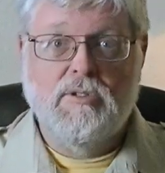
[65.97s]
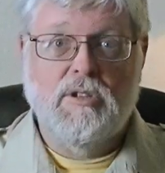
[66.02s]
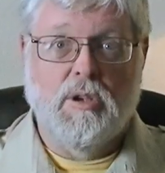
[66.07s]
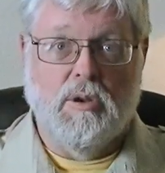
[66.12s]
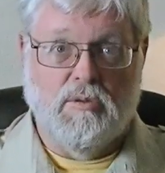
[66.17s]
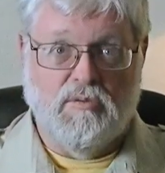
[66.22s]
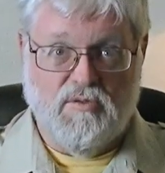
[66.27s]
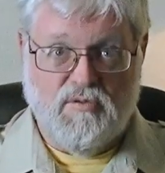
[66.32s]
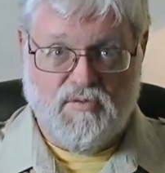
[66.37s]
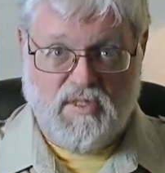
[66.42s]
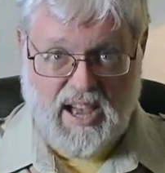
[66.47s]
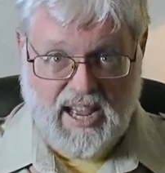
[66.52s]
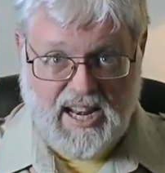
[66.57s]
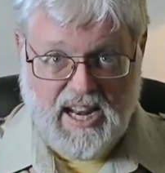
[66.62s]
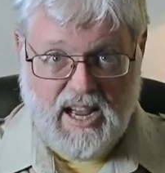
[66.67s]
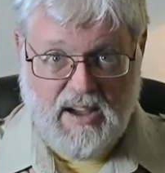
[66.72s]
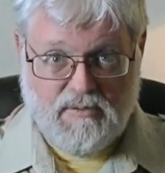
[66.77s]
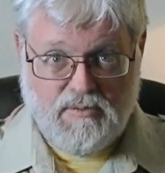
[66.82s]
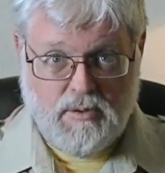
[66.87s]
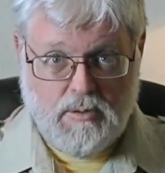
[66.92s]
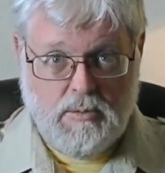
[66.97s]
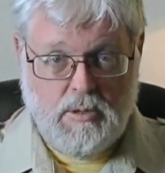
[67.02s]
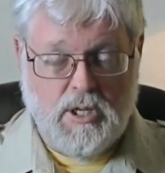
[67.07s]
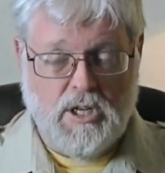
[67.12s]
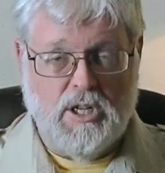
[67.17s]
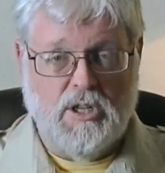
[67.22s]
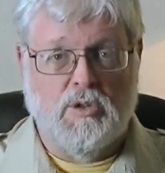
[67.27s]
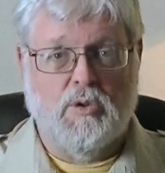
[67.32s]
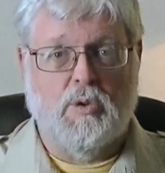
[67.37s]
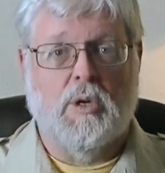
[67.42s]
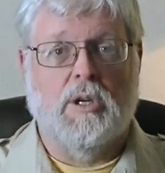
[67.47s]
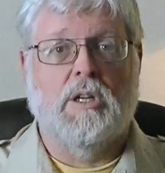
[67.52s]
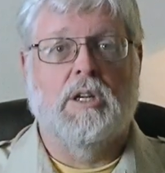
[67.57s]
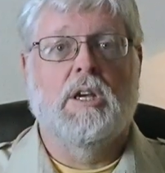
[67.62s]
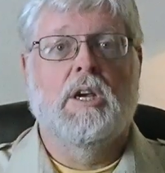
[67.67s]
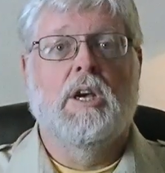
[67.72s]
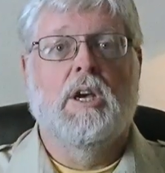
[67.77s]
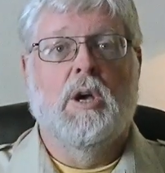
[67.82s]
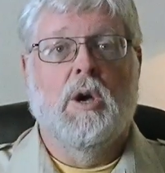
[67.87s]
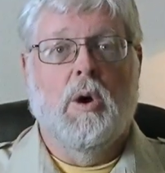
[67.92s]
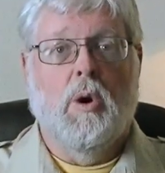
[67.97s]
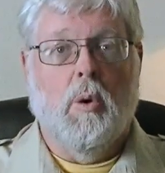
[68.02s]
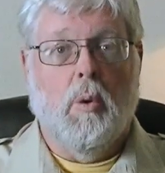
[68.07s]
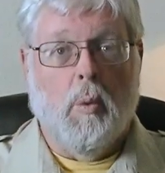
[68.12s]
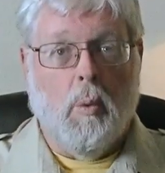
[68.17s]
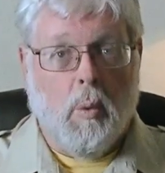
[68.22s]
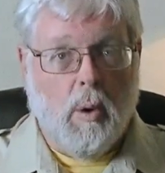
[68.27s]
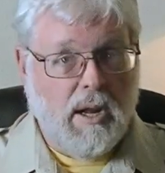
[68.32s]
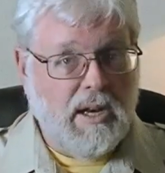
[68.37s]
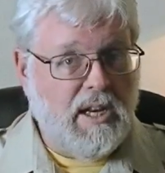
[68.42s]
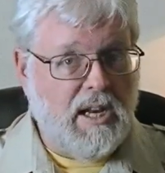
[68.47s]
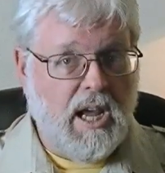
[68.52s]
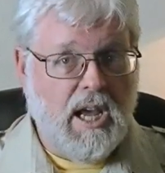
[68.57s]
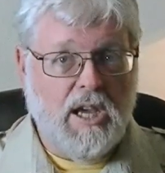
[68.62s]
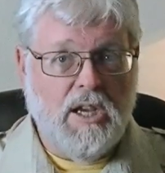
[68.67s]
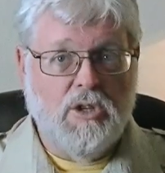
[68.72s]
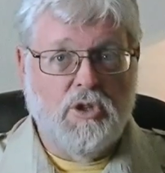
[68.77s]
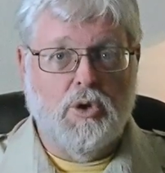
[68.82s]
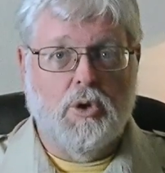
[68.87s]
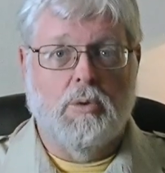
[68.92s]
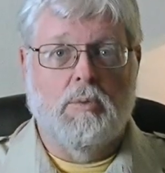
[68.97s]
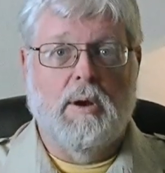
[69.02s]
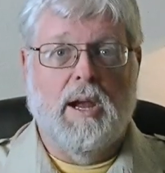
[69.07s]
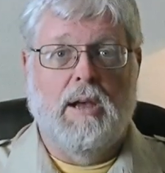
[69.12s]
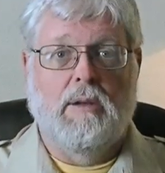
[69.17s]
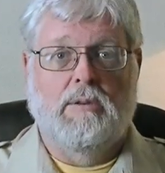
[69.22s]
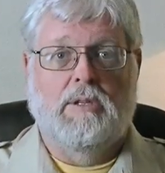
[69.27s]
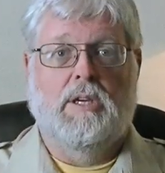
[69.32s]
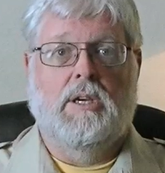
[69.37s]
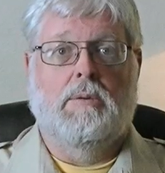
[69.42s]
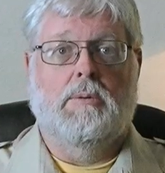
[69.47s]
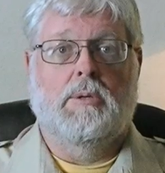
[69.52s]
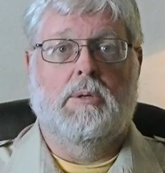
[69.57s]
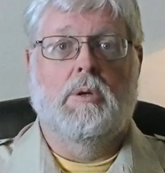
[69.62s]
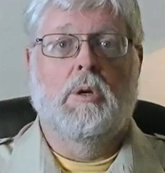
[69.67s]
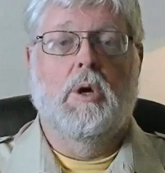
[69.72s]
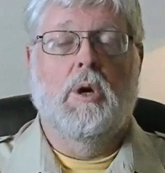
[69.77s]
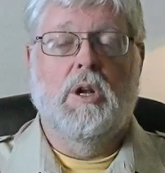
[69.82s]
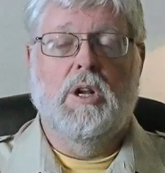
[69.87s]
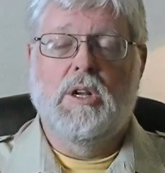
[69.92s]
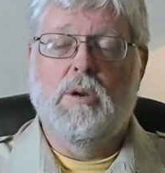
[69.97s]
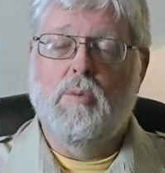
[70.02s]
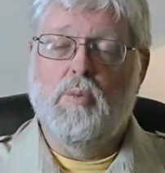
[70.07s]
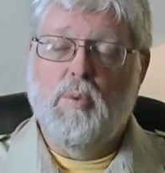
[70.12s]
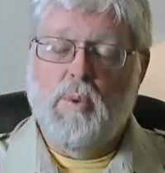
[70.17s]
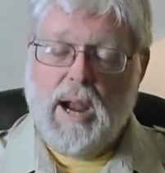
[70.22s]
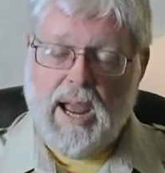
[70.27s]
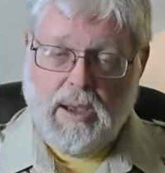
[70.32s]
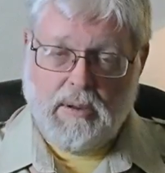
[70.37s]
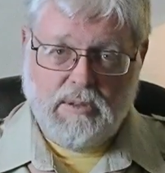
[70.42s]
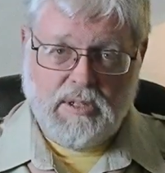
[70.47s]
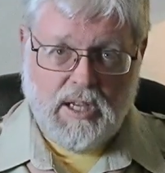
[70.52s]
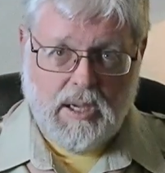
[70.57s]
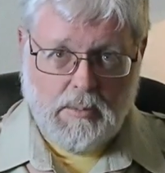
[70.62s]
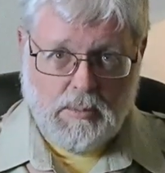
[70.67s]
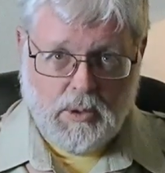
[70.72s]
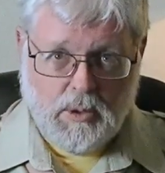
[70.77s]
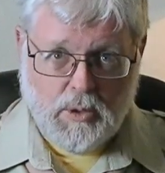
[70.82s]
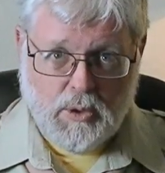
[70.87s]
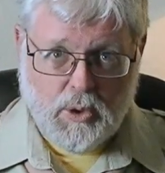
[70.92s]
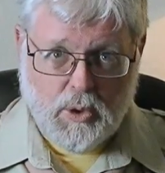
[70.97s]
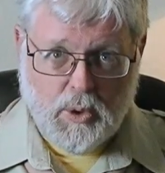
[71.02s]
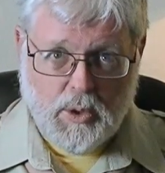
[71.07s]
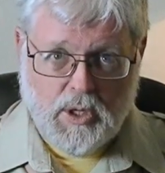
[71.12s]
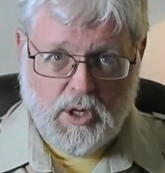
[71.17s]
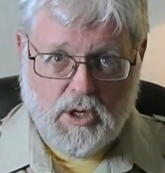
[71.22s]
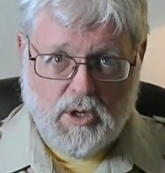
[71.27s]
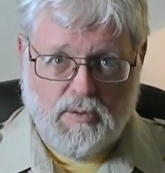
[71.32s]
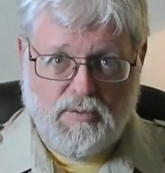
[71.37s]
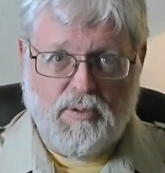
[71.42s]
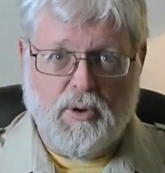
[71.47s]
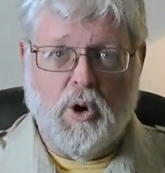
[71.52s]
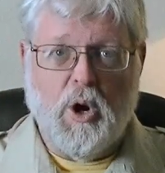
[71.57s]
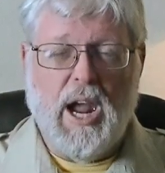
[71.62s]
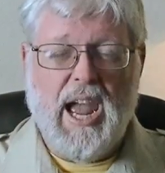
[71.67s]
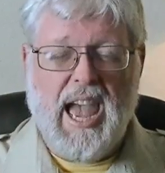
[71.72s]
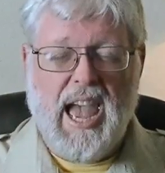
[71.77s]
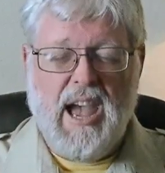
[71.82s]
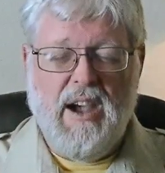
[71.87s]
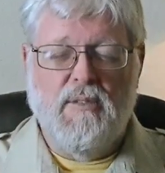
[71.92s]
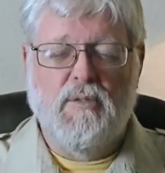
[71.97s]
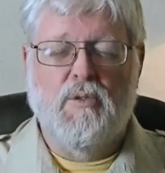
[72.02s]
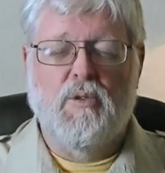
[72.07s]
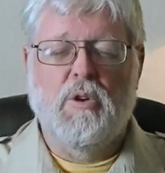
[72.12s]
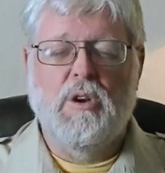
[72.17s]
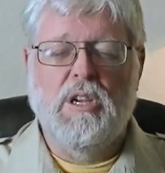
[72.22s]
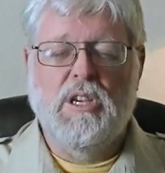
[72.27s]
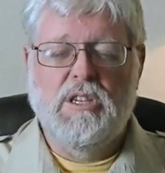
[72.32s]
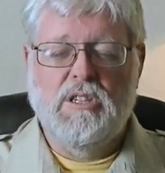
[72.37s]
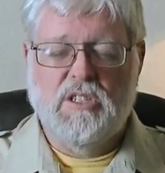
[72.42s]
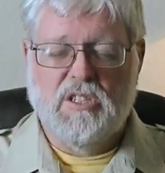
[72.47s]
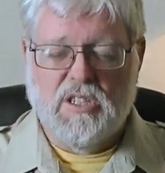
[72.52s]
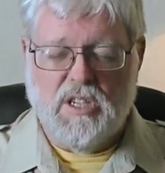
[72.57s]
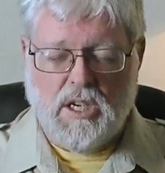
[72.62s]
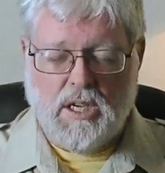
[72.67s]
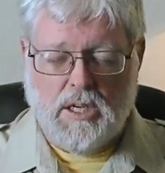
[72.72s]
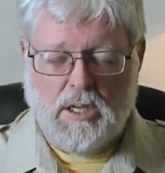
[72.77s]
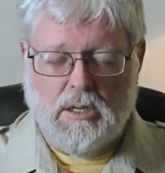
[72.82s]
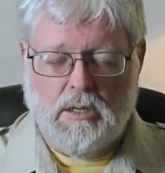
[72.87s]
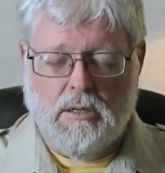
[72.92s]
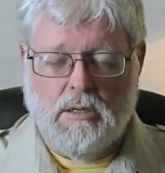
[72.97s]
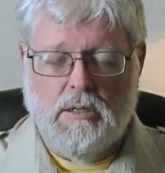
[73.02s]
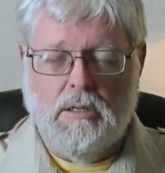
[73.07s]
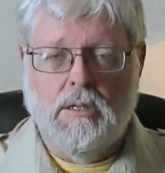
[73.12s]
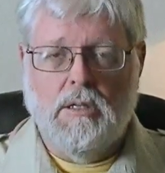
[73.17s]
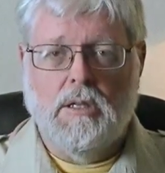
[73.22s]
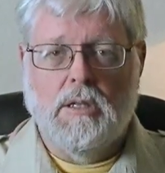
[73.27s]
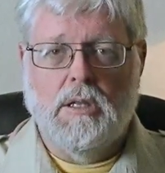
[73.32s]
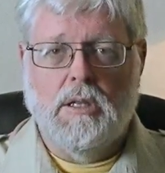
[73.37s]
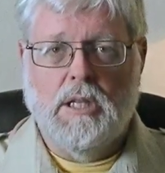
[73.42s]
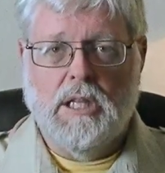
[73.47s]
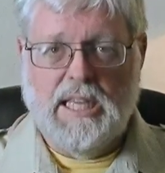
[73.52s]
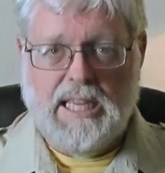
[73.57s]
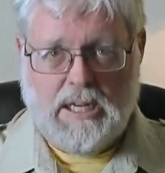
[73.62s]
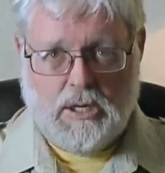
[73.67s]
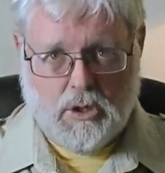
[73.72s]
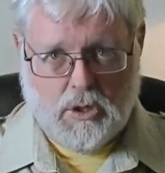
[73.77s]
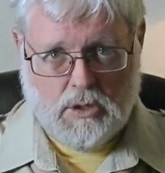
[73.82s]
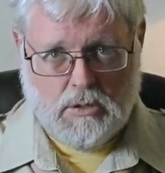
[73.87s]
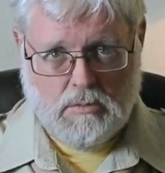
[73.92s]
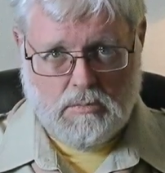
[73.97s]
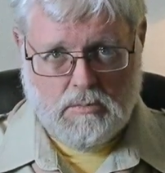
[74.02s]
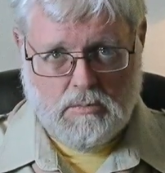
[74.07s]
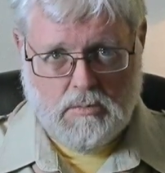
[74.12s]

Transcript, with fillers: So find out from your district what day is your roundtable. Roundtable is critical for every single leader.